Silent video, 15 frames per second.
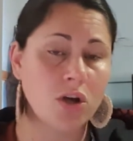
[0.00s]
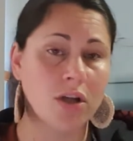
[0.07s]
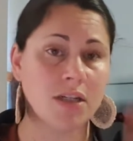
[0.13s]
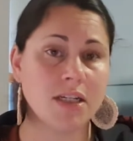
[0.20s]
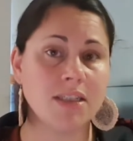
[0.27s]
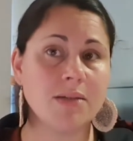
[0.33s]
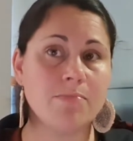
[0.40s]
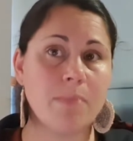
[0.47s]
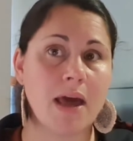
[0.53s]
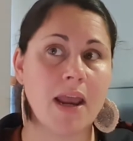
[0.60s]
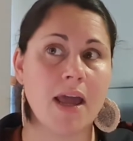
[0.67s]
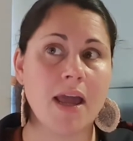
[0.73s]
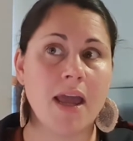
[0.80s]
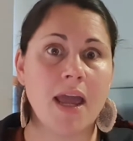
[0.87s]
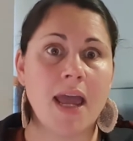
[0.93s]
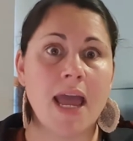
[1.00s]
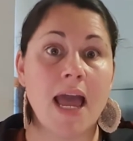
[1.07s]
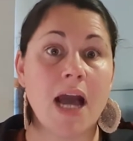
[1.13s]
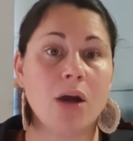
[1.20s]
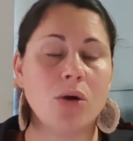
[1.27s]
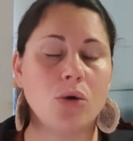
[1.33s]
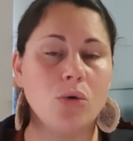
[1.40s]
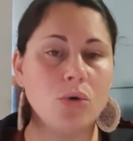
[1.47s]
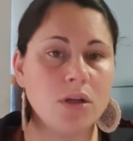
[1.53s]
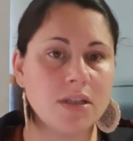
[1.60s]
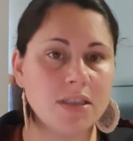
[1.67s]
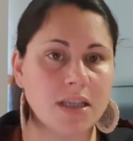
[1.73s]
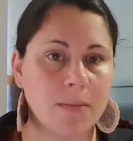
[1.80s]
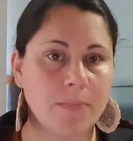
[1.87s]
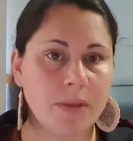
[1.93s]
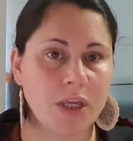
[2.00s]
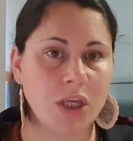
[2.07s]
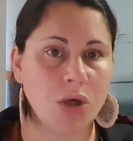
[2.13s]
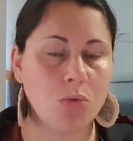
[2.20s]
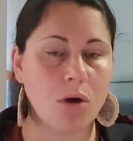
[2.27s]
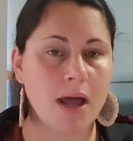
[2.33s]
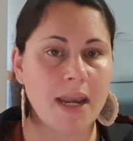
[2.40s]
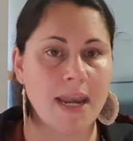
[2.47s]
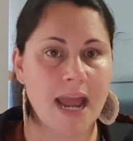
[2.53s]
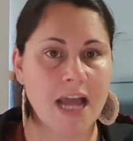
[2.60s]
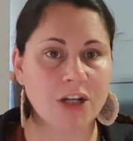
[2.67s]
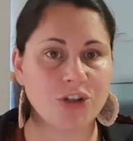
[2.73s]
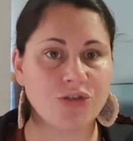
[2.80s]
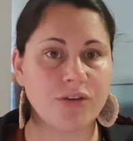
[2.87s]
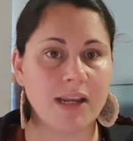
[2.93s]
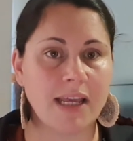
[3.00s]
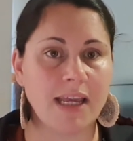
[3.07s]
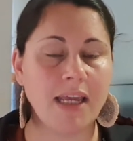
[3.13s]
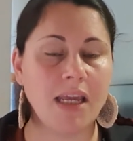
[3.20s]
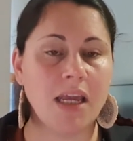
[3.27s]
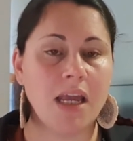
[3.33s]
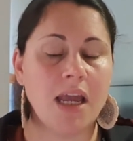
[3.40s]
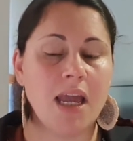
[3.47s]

Doesn't matter how good at something you are naturally.